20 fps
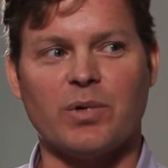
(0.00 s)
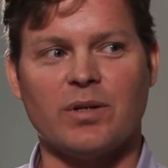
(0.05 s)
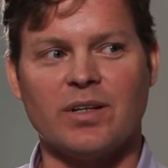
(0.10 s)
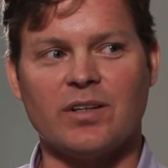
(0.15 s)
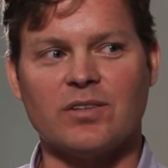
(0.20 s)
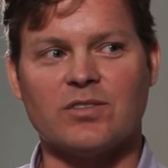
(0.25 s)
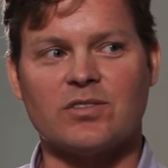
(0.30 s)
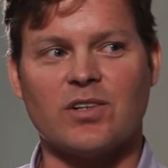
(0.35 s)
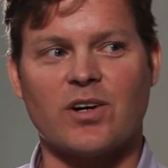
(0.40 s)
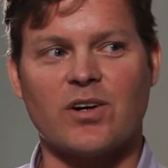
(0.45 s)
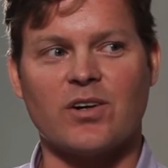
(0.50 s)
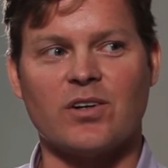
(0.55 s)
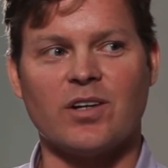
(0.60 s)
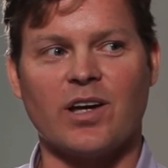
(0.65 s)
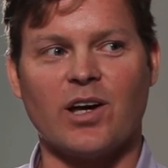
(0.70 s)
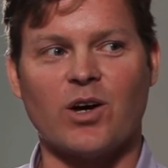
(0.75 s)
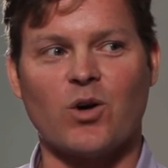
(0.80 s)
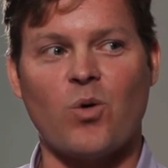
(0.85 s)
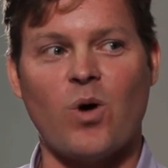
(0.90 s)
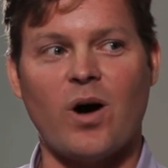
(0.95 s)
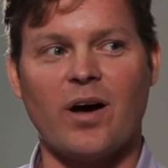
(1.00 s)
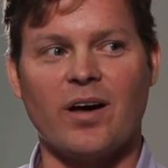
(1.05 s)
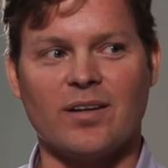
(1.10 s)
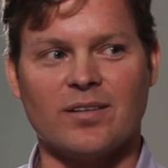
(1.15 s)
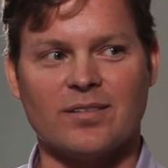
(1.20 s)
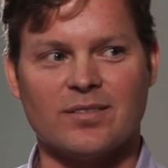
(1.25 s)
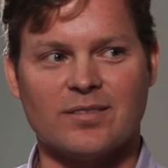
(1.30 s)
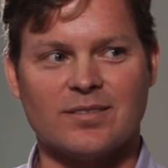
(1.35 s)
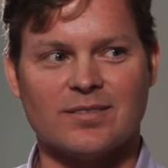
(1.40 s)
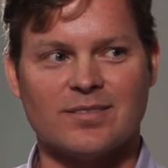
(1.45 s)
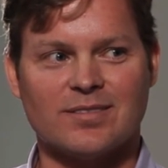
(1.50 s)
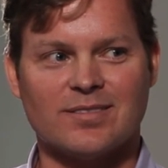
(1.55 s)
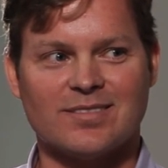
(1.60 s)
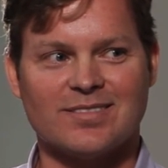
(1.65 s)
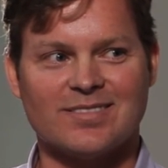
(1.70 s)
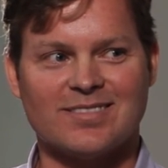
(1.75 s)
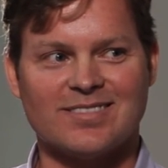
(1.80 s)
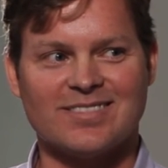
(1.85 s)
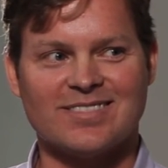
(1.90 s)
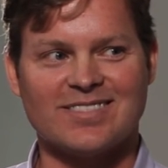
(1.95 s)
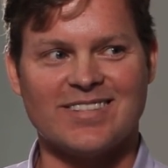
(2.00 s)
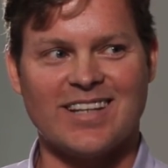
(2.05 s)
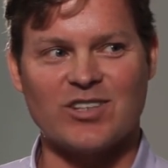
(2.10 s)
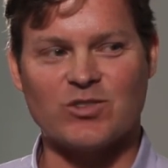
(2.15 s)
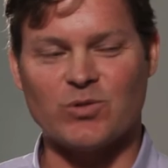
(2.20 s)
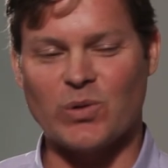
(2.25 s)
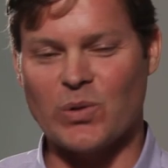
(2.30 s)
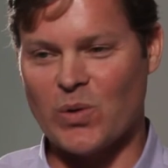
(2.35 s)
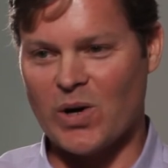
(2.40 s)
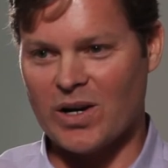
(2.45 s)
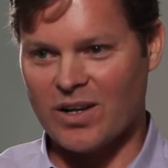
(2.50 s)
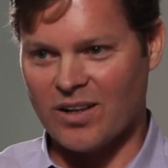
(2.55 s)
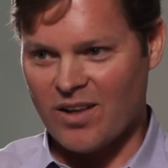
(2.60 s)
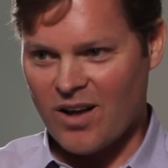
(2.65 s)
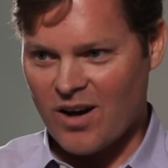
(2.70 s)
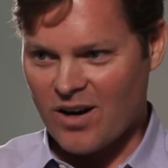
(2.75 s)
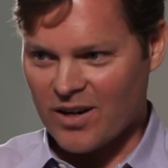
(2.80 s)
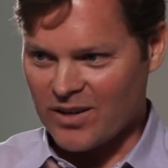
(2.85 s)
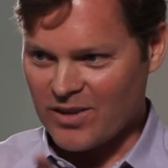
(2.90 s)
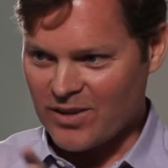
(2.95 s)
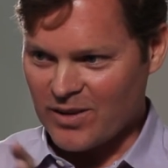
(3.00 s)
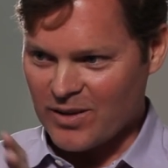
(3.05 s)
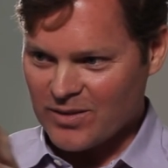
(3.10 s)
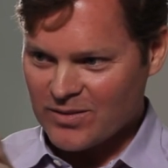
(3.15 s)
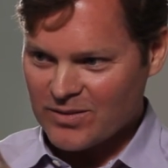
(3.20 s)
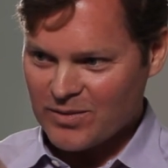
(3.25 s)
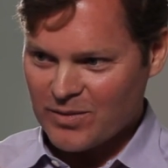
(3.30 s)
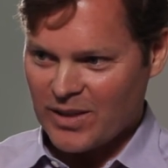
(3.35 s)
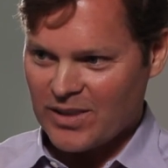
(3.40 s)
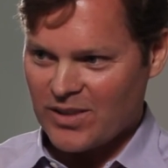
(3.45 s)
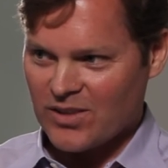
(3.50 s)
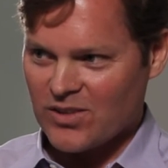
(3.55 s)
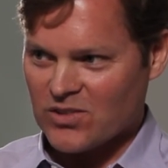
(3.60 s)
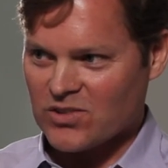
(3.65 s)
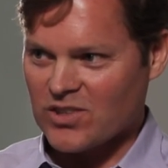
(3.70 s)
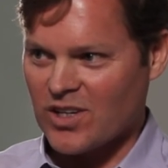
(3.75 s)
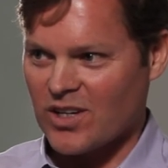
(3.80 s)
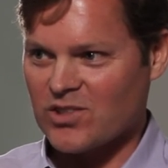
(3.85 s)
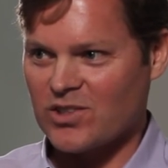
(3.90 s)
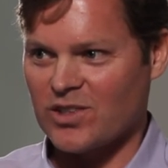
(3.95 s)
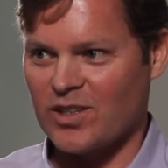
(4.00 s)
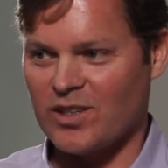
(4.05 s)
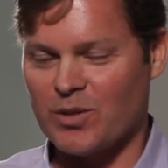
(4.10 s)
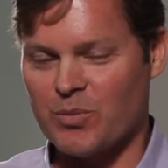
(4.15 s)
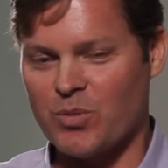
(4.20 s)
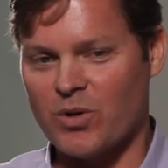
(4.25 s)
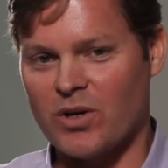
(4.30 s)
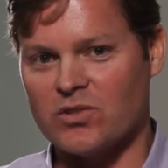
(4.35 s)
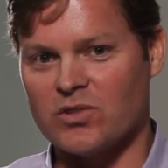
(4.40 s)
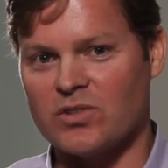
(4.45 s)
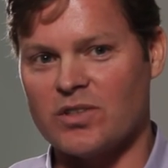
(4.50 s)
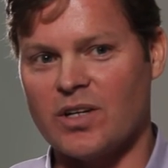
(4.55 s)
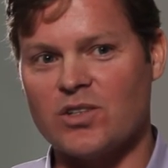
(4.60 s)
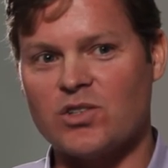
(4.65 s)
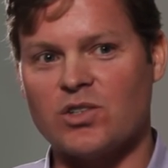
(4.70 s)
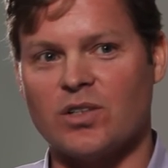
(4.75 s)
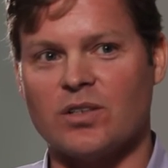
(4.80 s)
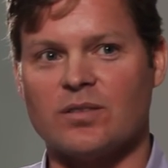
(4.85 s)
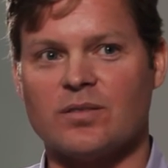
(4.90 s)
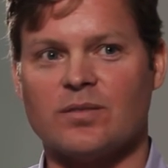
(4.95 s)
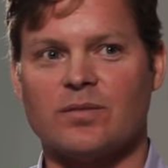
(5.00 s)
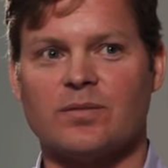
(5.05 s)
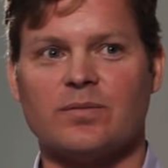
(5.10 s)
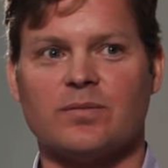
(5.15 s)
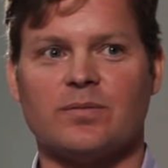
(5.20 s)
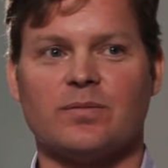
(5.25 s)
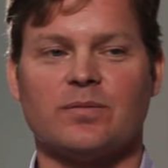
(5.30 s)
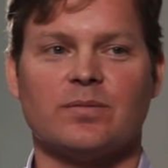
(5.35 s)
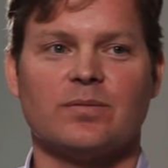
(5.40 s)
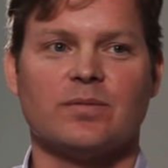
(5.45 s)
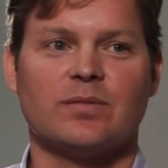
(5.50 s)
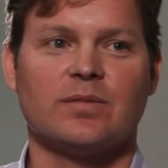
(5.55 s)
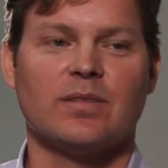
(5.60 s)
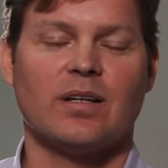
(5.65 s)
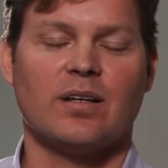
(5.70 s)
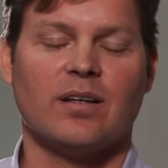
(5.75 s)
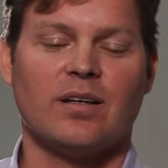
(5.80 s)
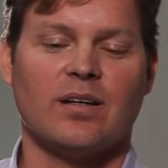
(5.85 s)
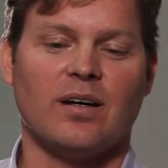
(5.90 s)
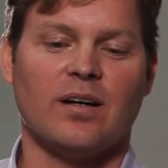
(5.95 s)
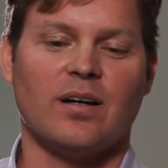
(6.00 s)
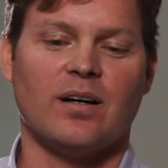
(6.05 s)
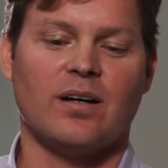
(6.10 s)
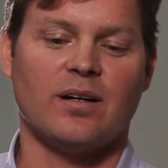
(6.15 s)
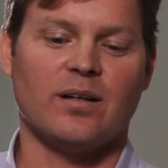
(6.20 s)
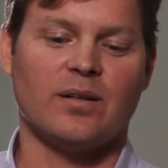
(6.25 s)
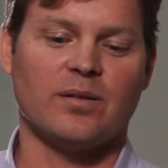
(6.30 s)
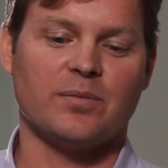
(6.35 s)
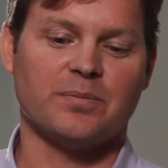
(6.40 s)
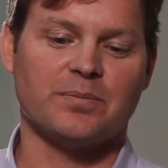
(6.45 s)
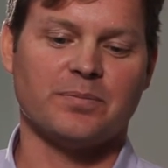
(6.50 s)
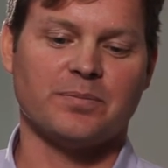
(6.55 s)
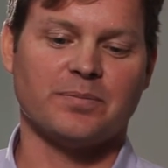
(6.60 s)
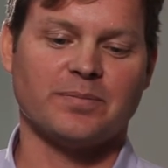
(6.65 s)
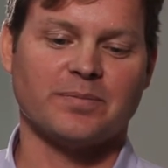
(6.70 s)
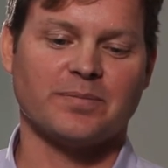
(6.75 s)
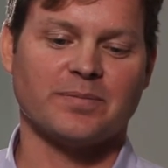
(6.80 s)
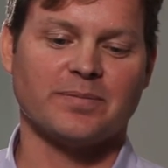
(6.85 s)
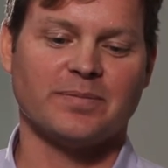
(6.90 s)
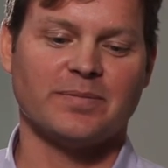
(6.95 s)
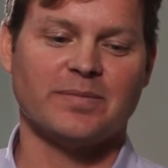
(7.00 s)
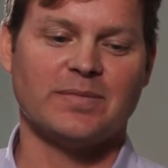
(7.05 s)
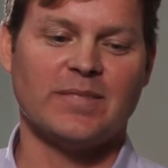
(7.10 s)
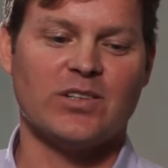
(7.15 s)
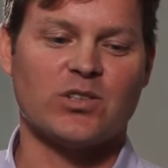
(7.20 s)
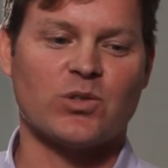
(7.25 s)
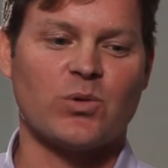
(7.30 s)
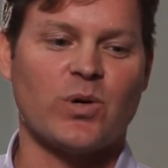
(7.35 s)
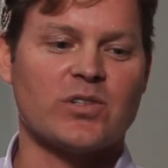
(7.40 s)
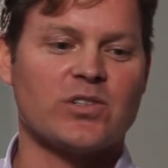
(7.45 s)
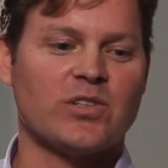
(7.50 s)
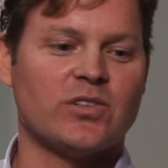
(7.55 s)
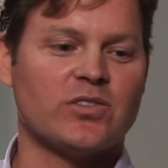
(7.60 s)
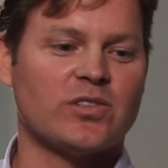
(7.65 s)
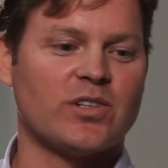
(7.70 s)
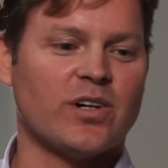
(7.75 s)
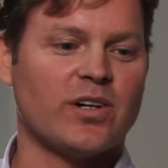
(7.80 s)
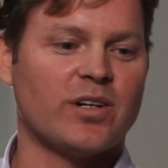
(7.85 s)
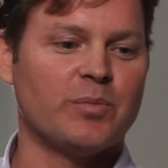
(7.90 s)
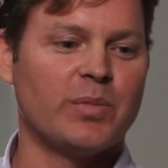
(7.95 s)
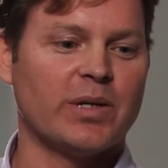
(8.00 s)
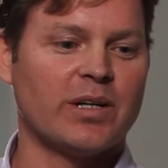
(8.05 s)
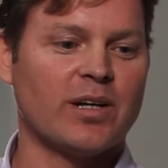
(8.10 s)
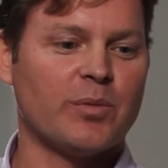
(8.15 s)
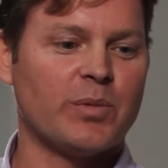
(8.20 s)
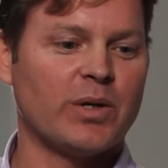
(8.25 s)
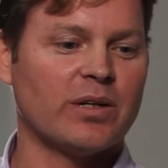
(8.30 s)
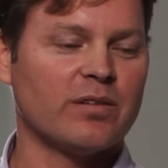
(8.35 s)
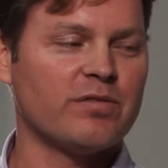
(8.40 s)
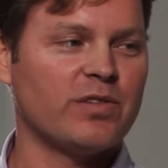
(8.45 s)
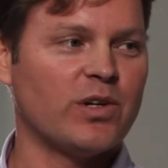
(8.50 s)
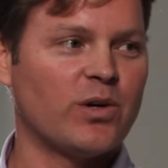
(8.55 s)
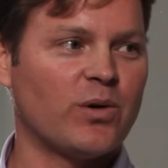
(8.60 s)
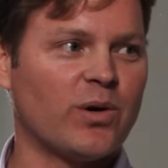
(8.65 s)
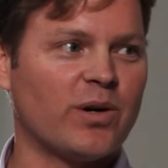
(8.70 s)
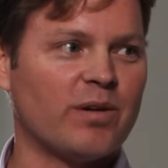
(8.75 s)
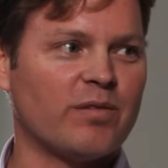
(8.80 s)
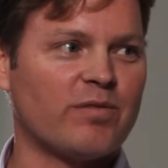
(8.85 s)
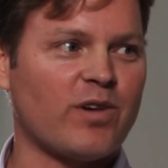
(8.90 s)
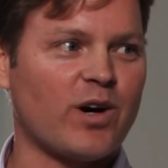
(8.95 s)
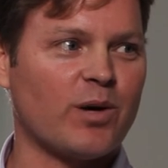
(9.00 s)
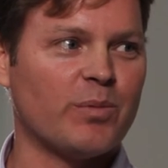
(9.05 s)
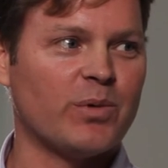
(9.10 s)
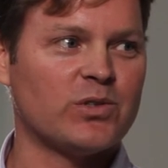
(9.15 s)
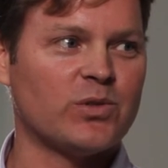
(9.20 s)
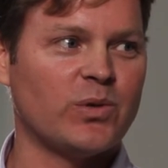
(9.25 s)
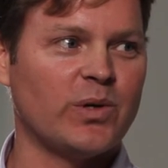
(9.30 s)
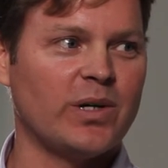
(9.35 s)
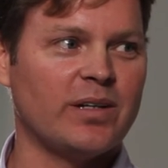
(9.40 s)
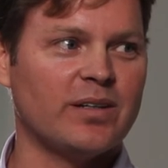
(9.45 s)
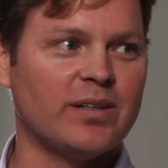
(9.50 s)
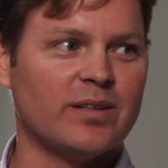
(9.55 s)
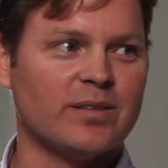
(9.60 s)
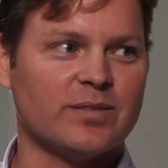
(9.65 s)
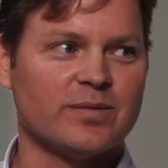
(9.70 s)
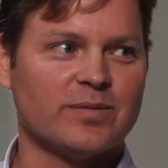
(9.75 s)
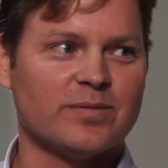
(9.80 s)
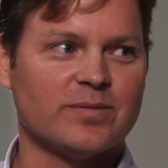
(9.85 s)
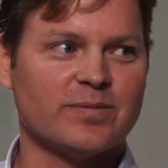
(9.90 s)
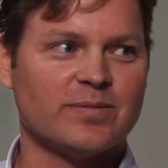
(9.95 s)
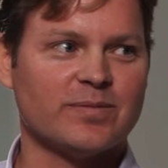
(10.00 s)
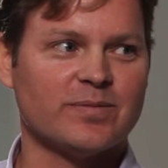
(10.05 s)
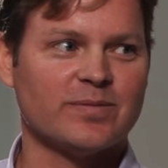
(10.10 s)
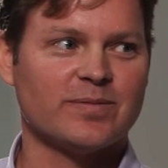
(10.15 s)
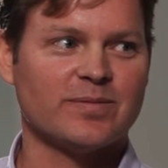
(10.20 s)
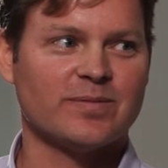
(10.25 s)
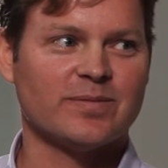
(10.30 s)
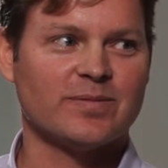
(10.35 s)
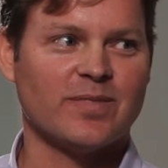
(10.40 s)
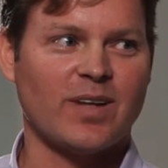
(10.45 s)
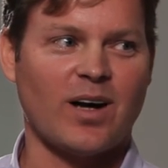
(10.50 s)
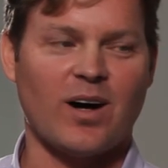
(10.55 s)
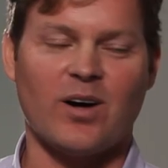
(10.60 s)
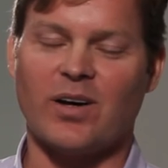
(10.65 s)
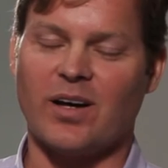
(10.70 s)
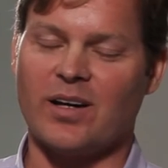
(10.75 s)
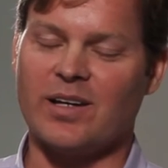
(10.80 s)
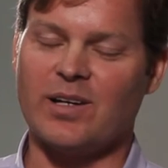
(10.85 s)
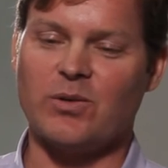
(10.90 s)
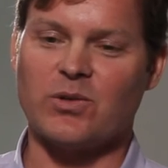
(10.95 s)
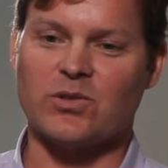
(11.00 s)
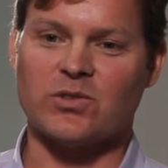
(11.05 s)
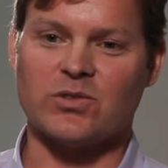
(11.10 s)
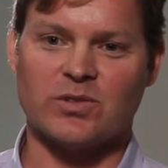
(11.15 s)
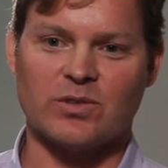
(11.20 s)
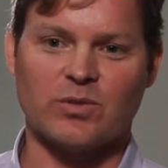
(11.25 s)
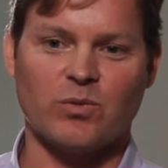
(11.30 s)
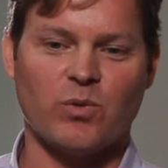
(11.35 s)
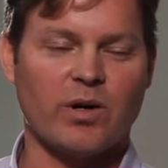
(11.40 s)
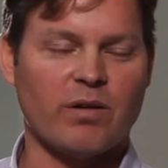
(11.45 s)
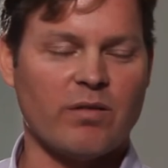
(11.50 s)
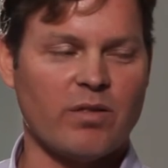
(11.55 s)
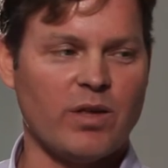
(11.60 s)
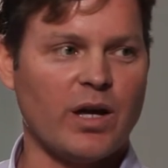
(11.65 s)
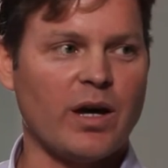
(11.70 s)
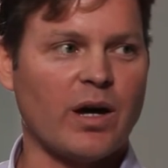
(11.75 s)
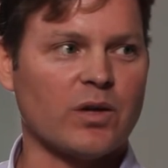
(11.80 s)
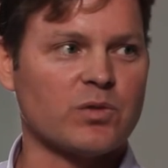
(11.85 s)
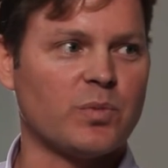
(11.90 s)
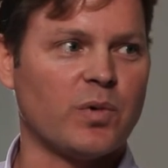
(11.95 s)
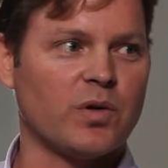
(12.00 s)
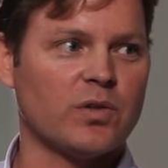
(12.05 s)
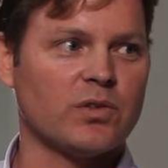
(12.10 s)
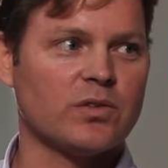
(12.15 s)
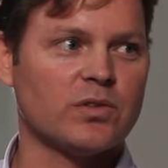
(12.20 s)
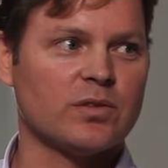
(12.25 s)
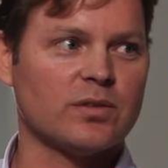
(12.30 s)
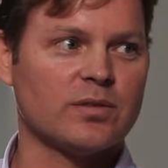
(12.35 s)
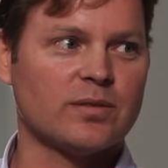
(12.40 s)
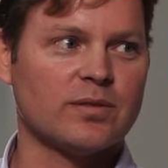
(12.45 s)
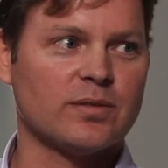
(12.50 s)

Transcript: And he started to get quiet hmm. as we went along in the, in the discussion and the presentation. Um, his questions started becoming fewer and far between. And, he was an expert in this area. Oh yeah, he was one of the experts.